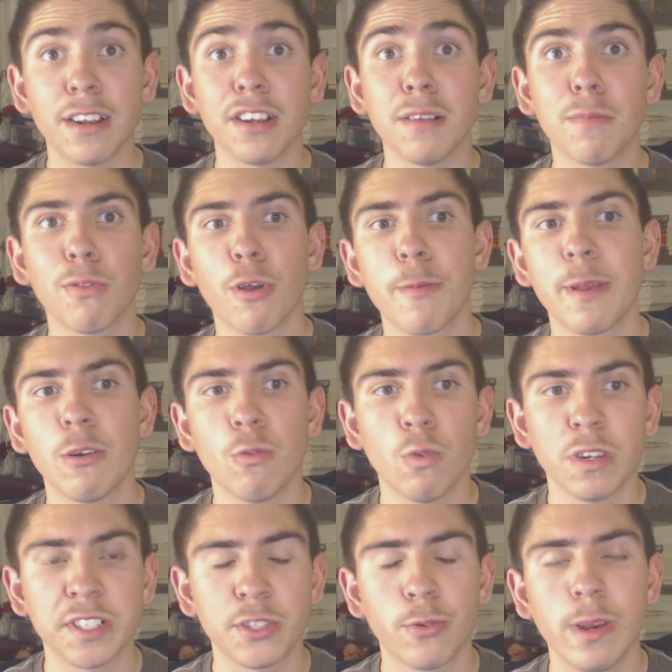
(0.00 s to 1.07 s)
and
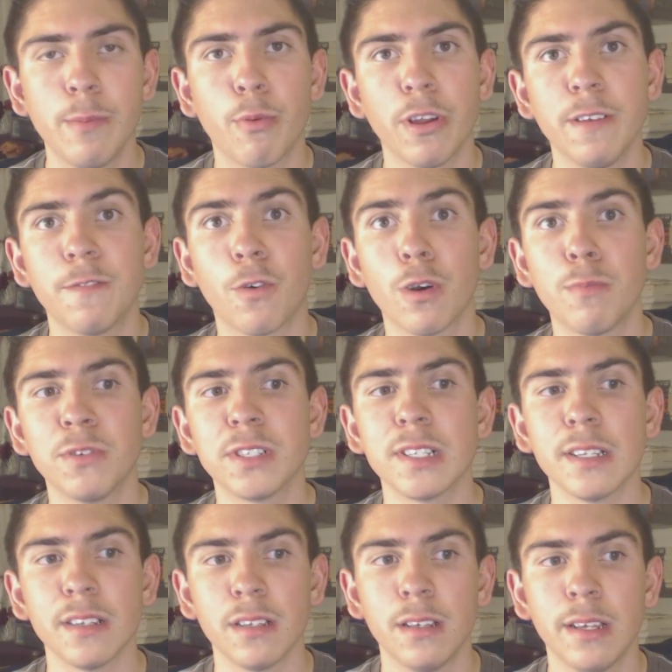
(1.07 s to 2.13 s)
unemployment was
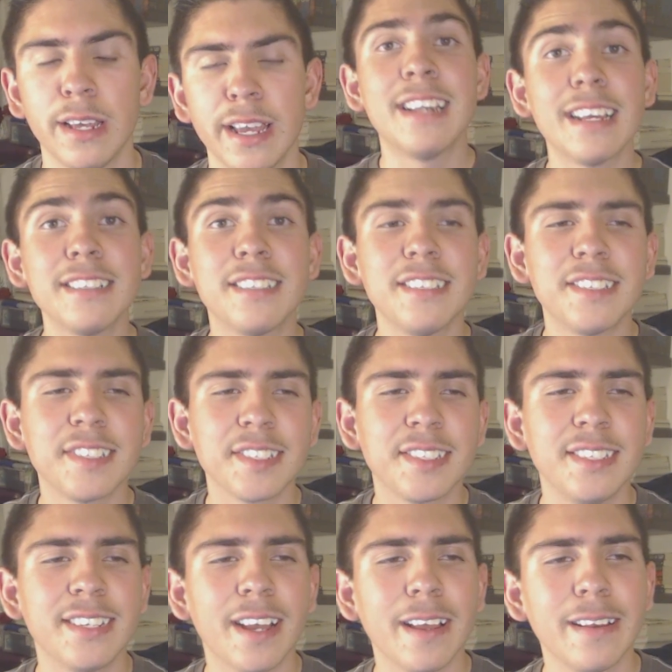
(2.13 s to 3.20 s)
3.4%. In
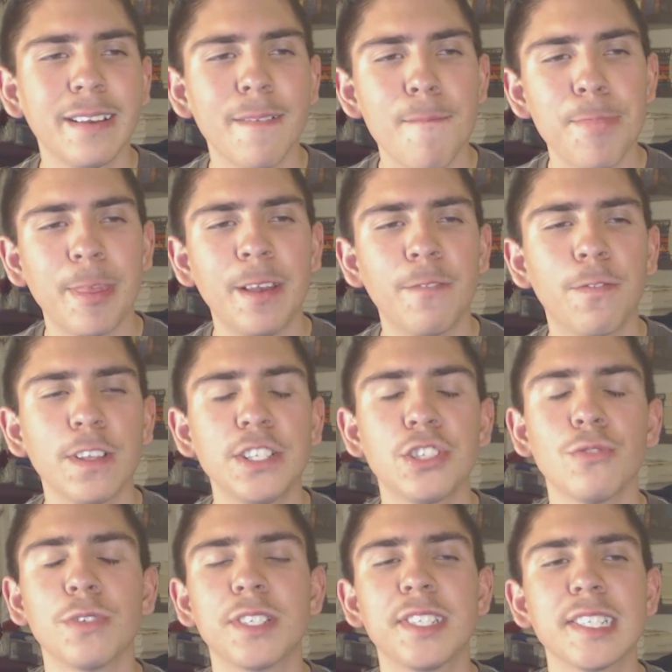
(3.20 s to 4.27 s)
1969, the
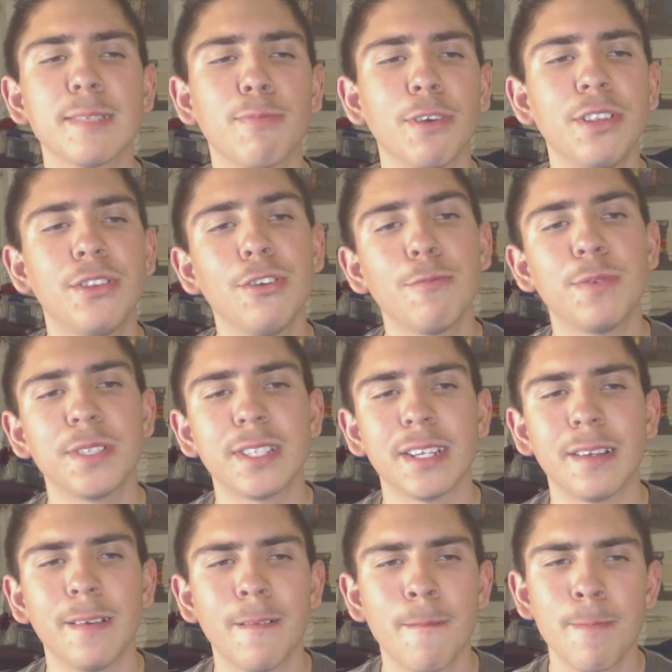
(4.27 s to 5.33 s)
inflation was
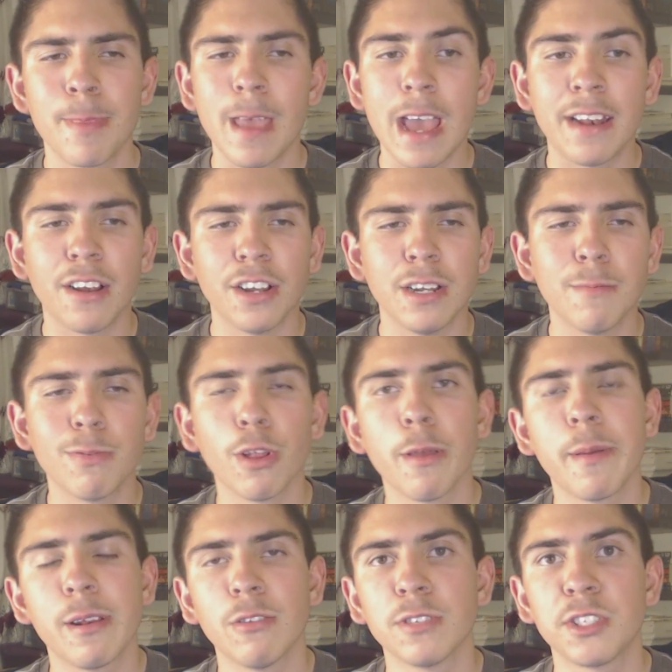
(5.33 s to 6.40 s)
6.2% and
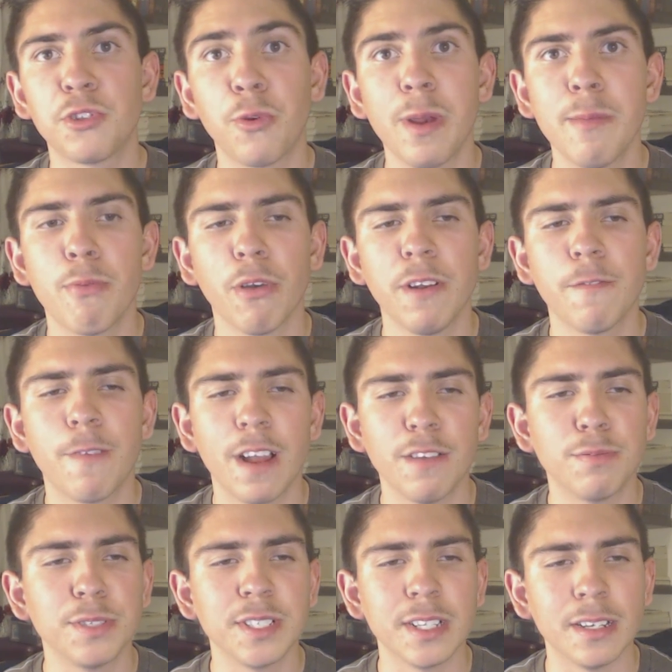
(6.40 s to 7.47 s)
unemployment was
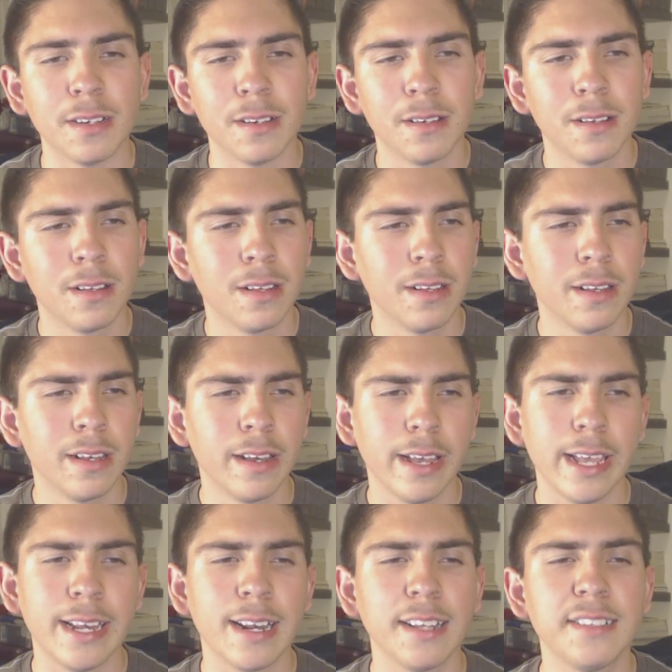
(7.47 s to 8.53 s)
3.5%.
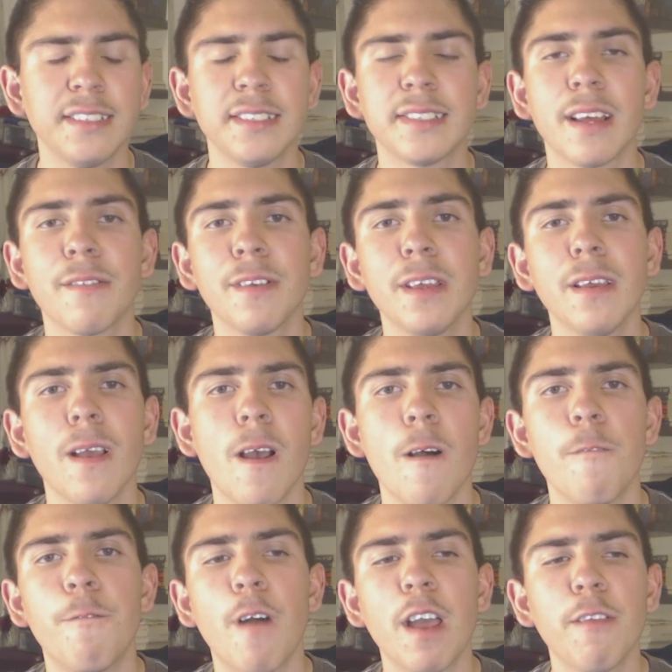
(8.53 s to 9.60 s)
In 1970,
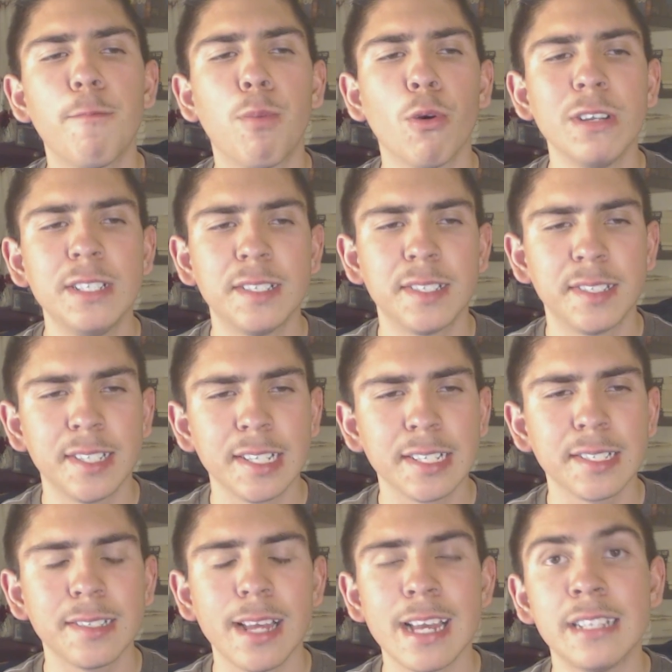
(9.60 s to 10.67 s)

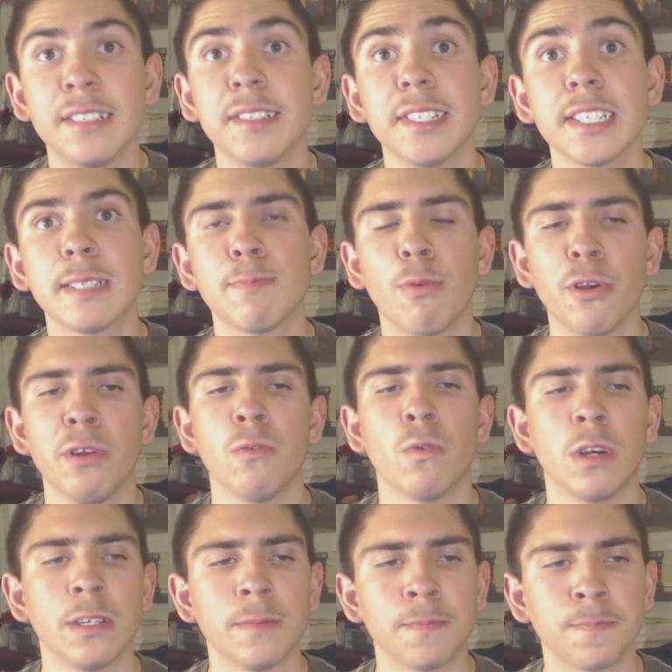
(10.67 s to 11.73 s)
5.6 and
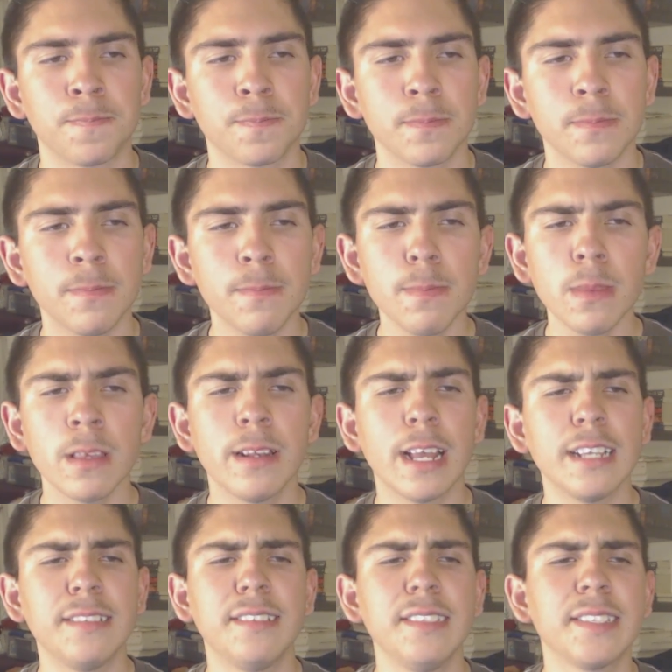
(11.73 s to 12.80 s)
6.1.
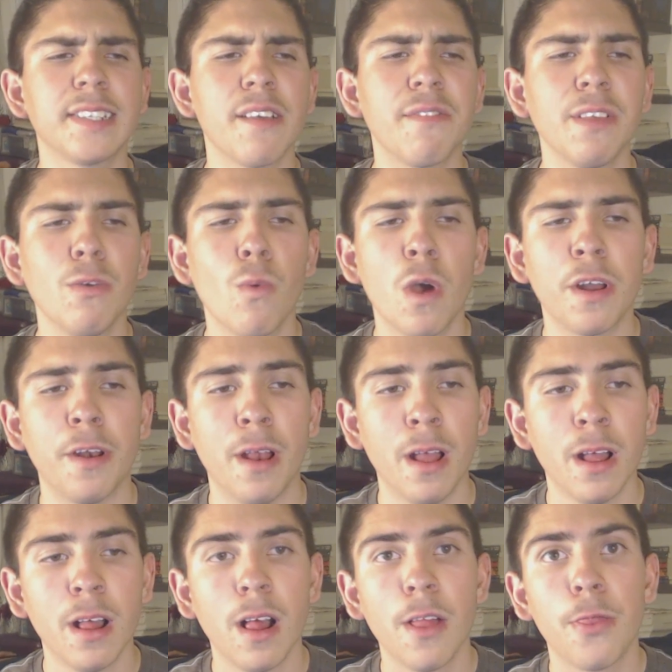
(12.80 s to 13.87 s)

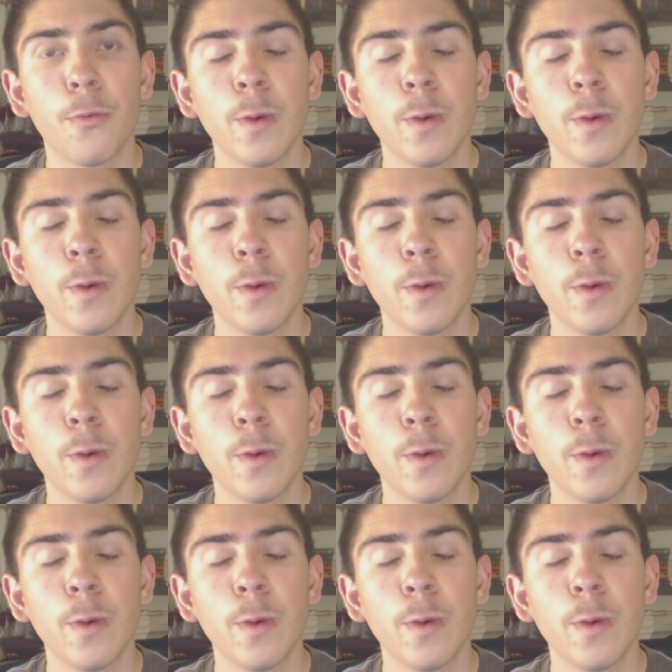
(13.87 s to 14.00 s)
1971,